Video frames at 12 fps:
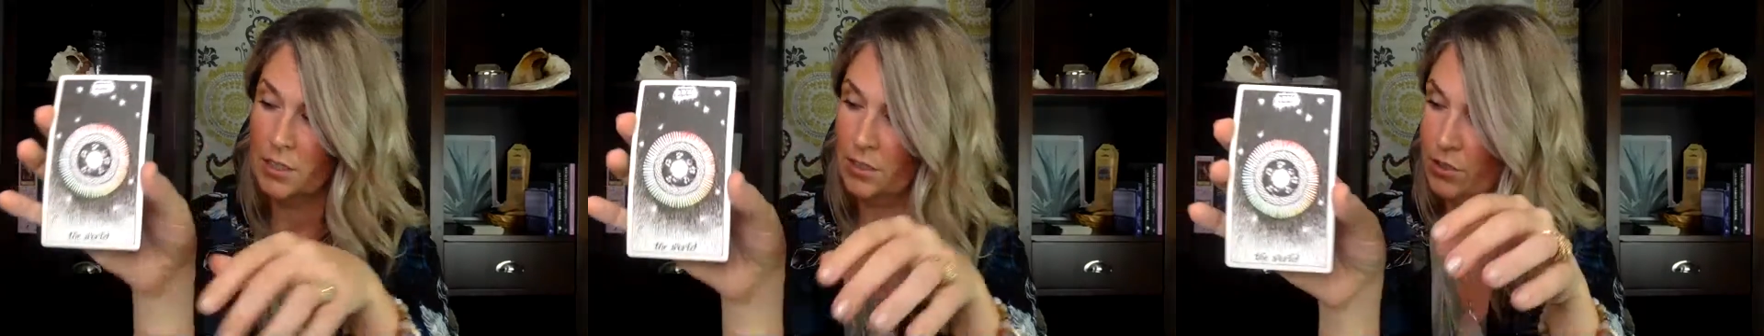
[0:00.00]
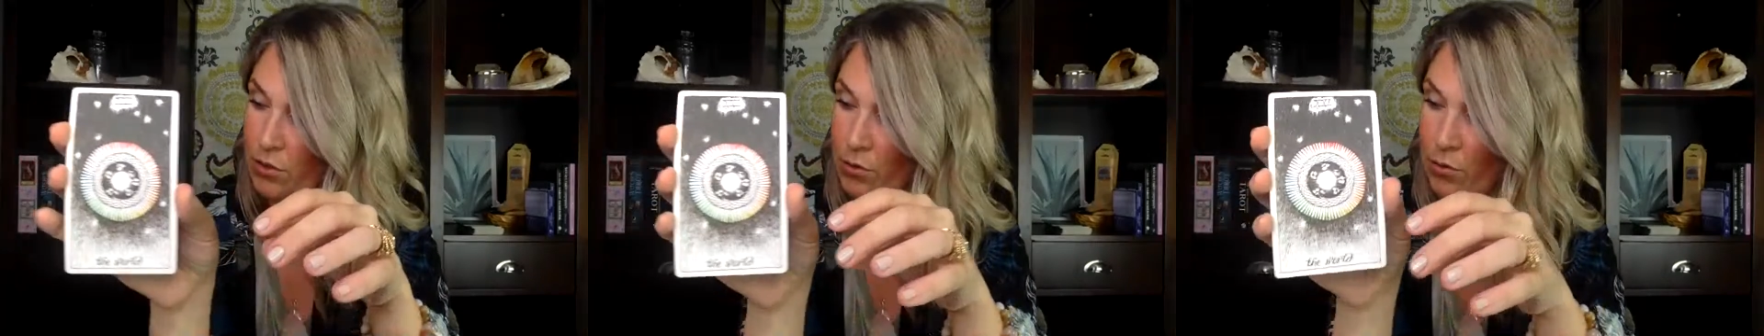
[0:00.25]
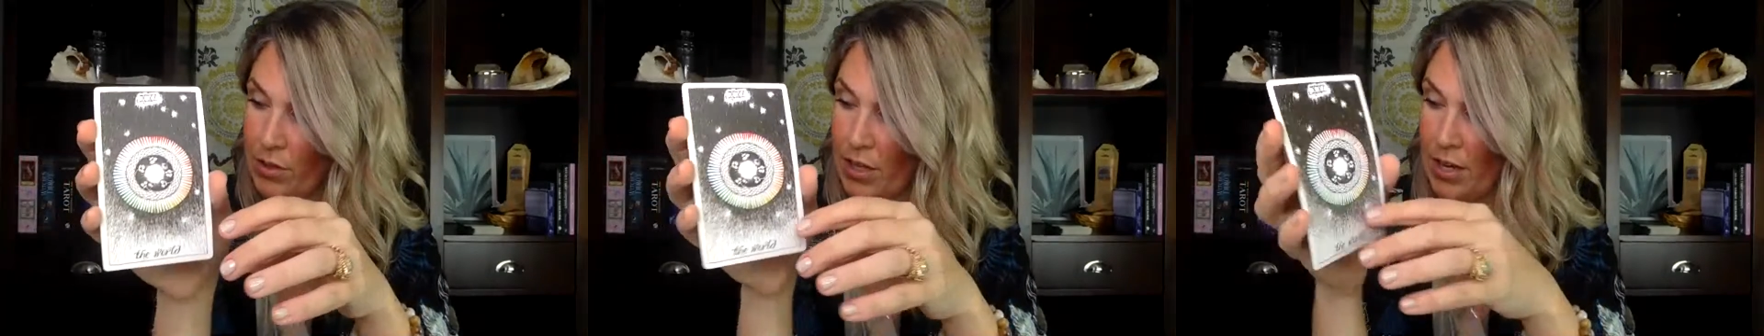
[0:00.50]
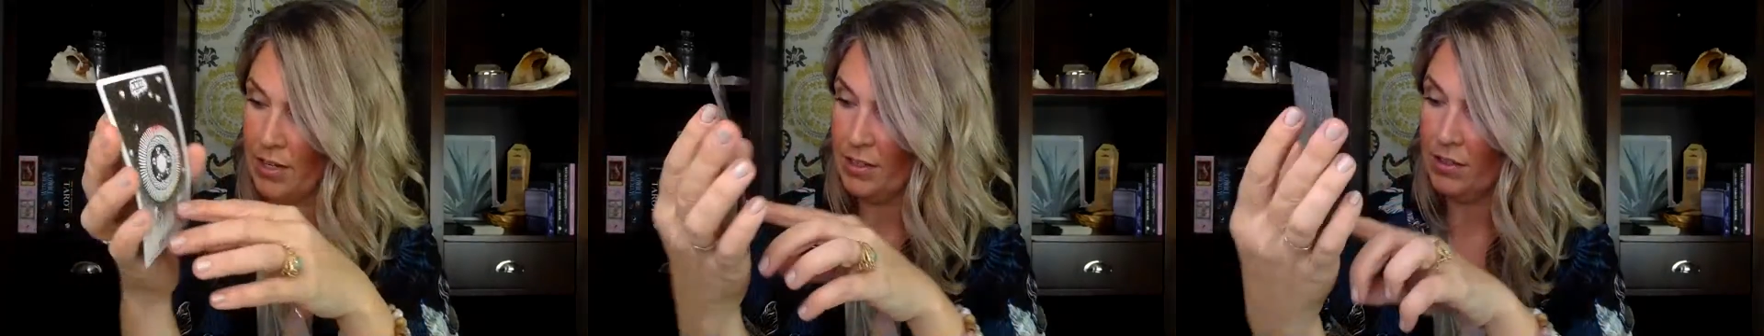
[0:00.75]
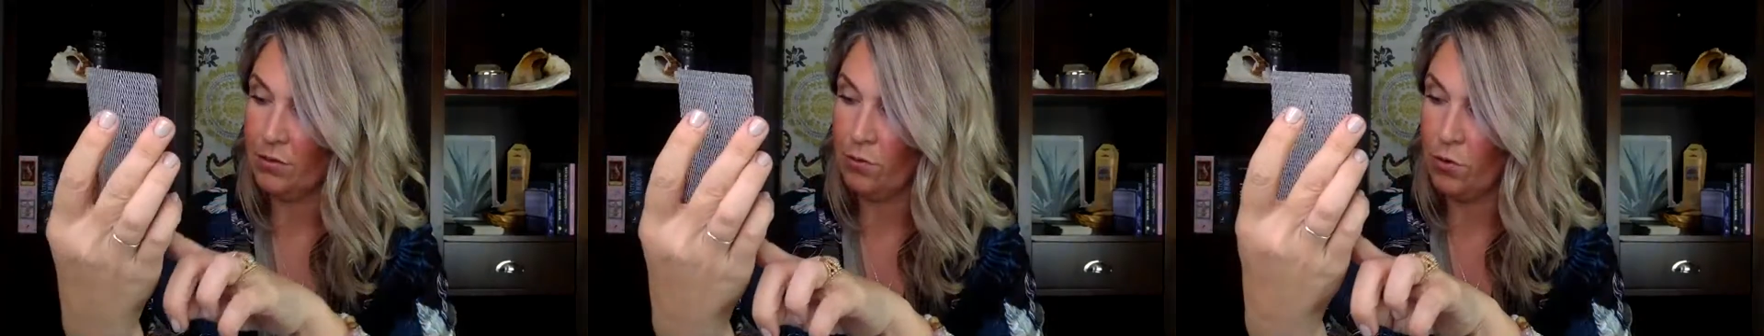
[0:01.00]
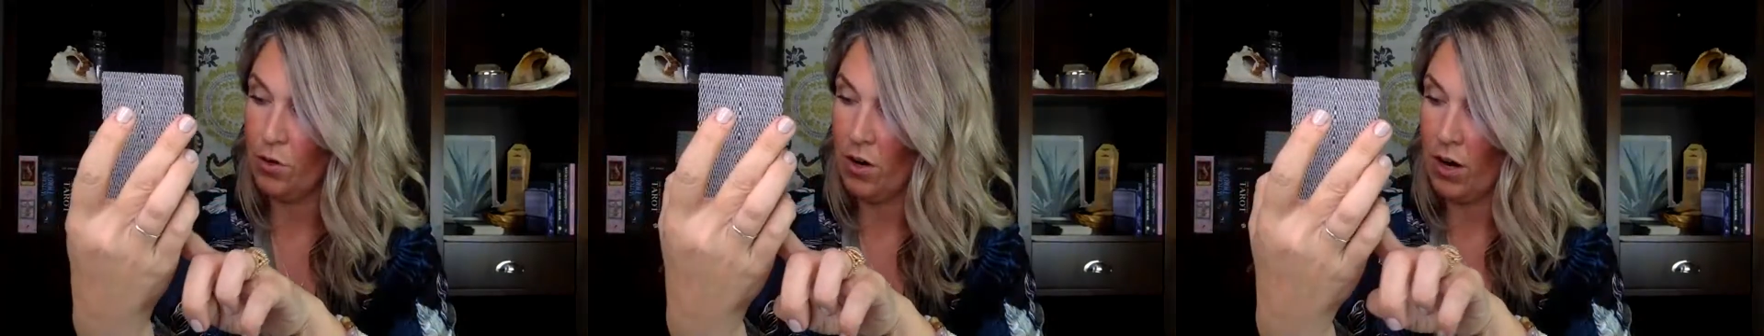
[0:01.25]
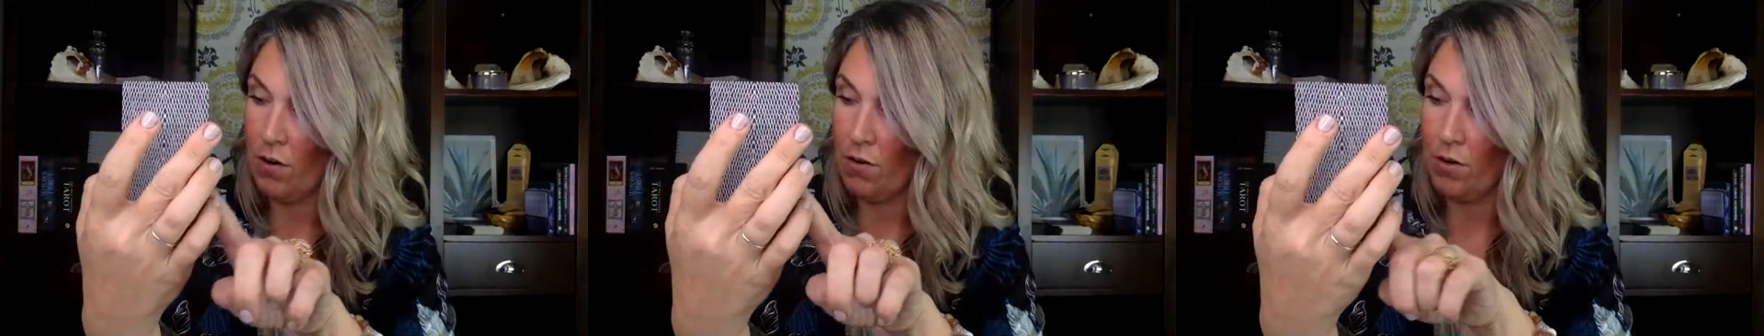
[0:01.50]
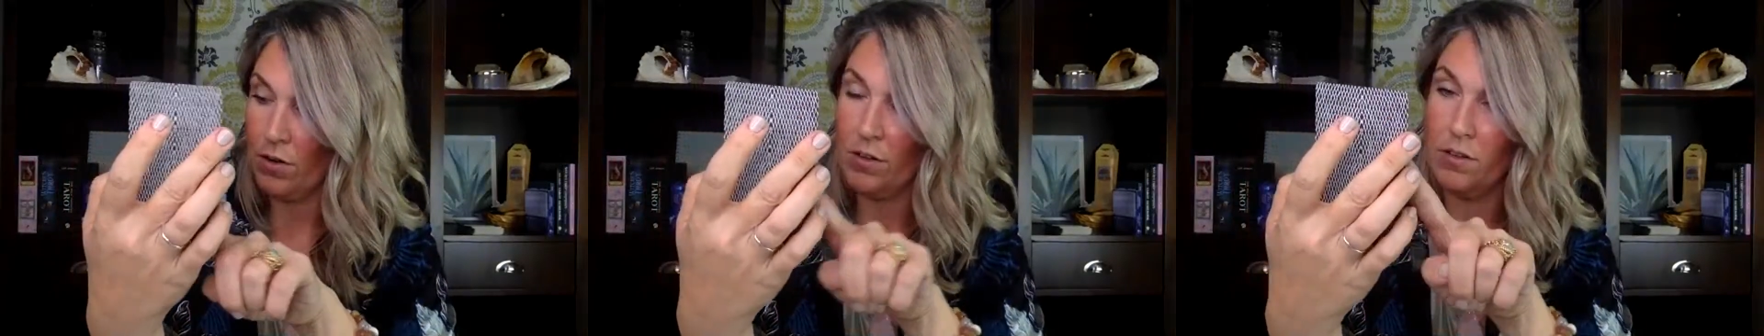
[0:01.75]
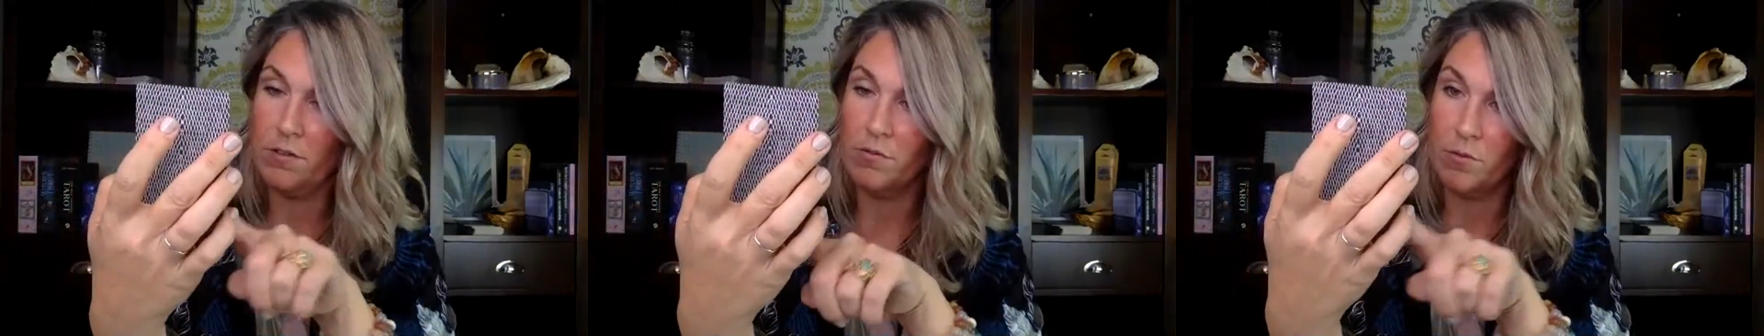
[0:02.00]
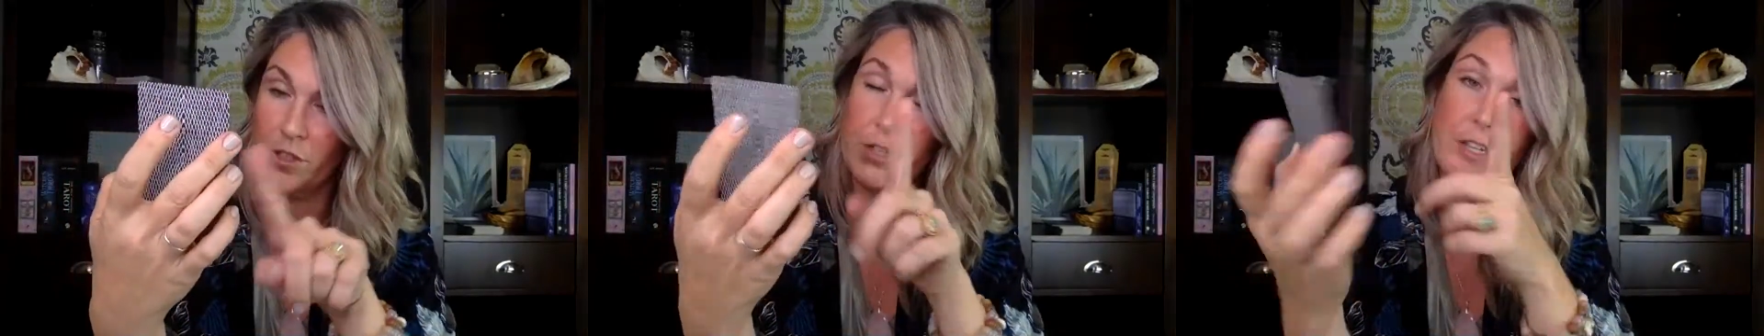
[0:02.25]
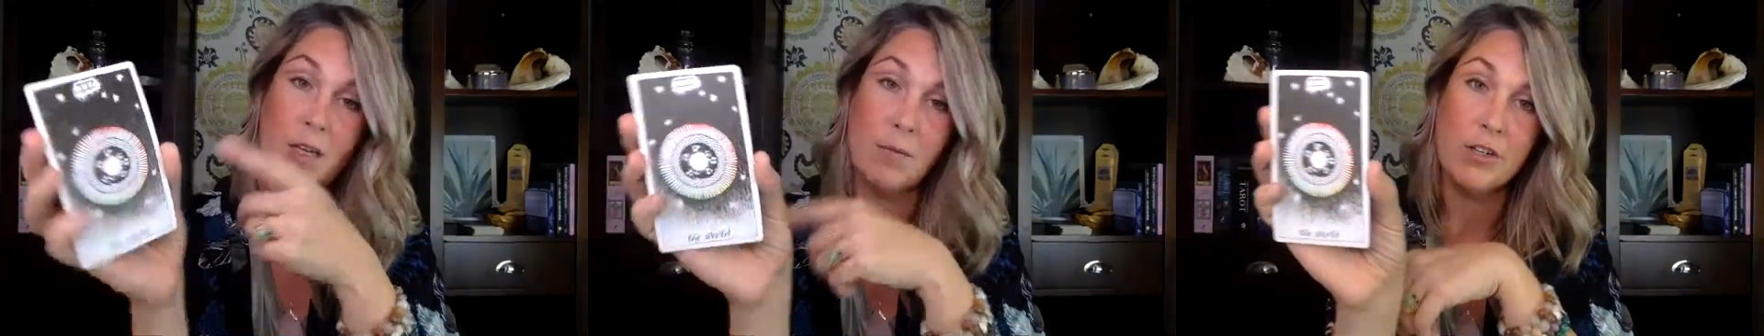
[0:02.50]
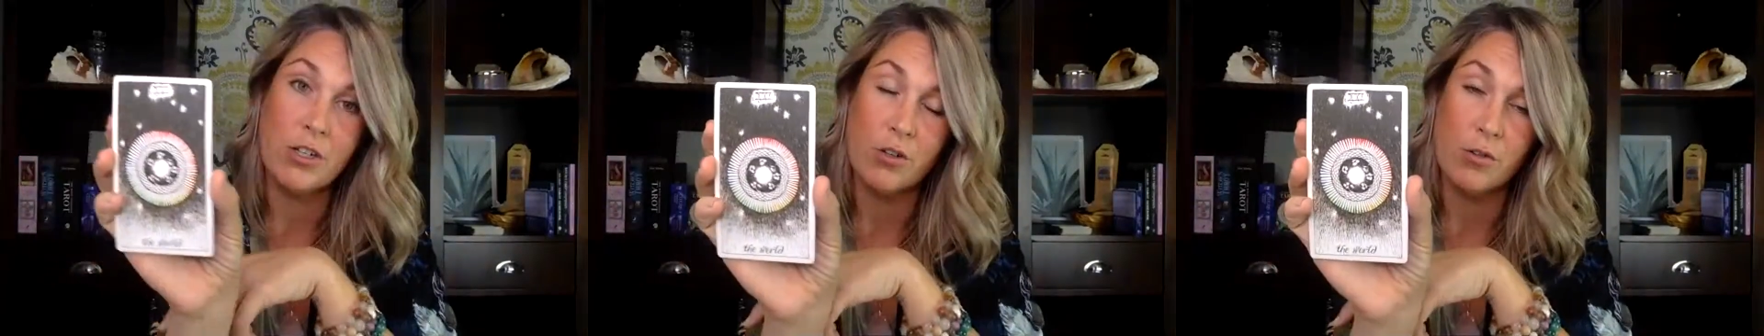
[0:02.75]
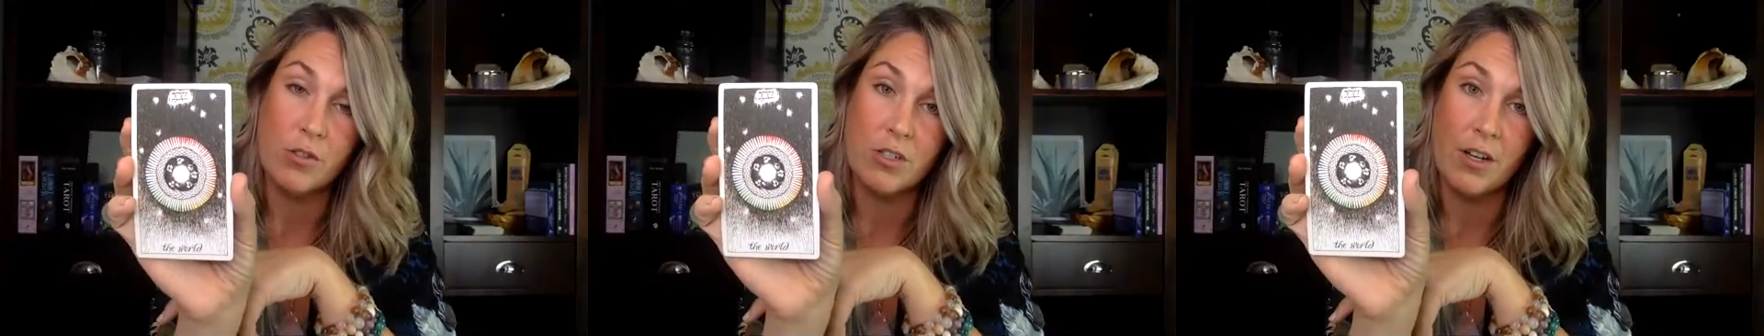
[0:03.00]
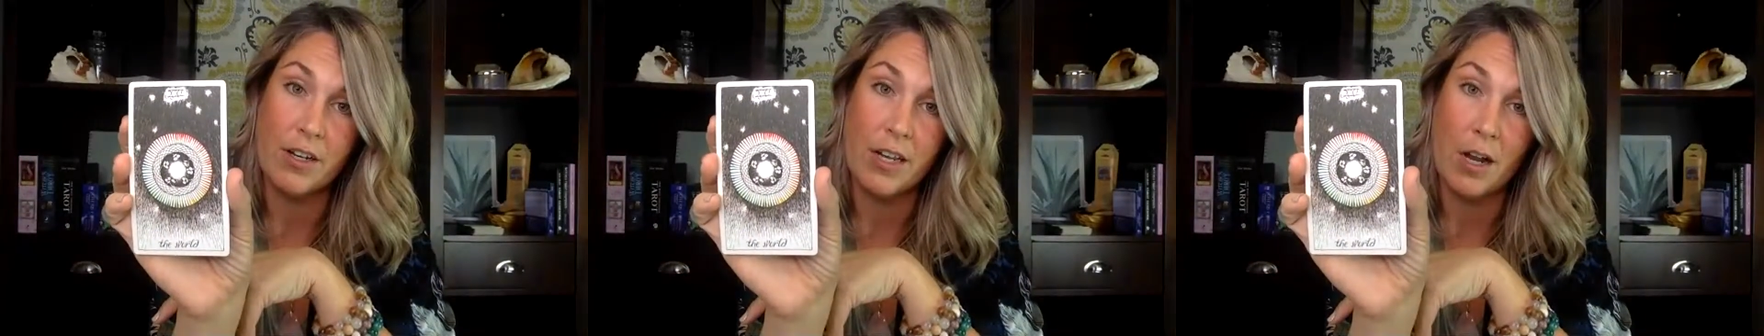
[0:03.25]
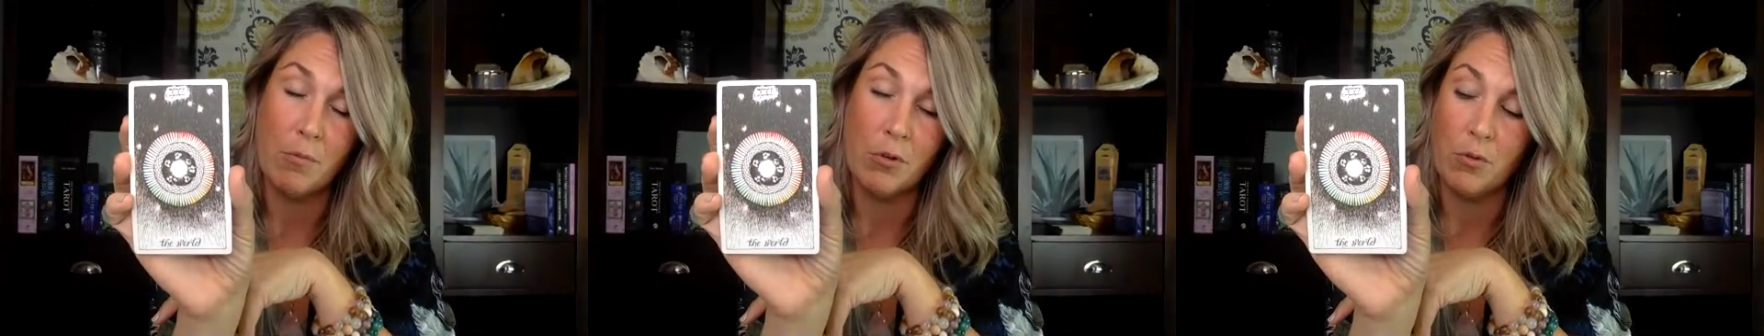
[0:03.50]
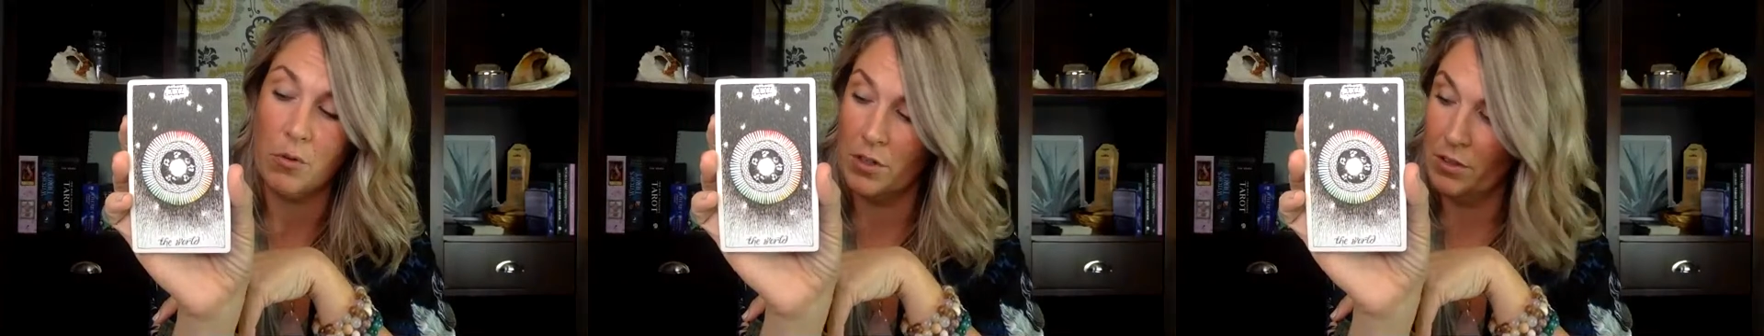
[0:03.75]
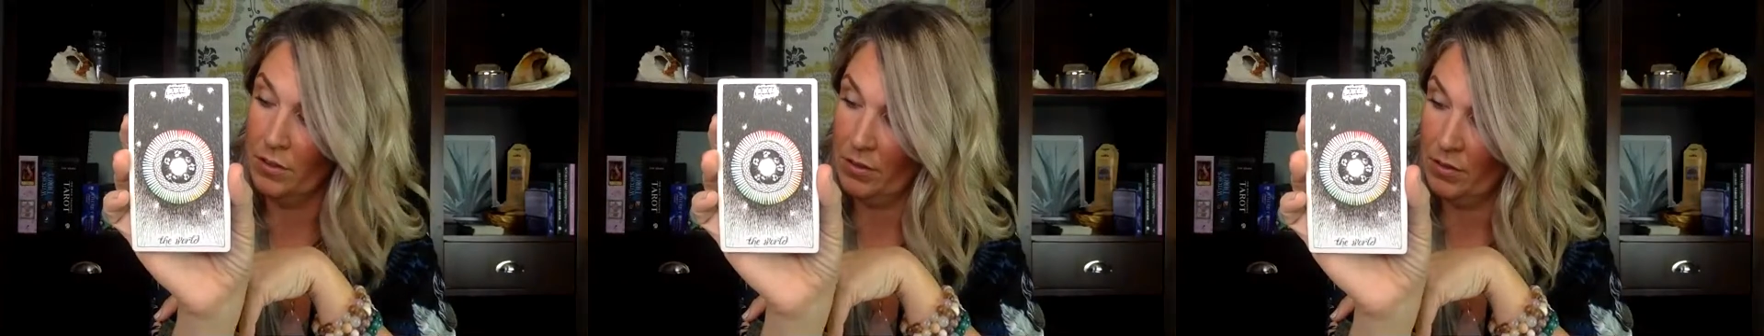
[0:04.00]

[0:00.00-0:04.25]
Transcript: So that is for our, well, you came into your own sign, Capricorn.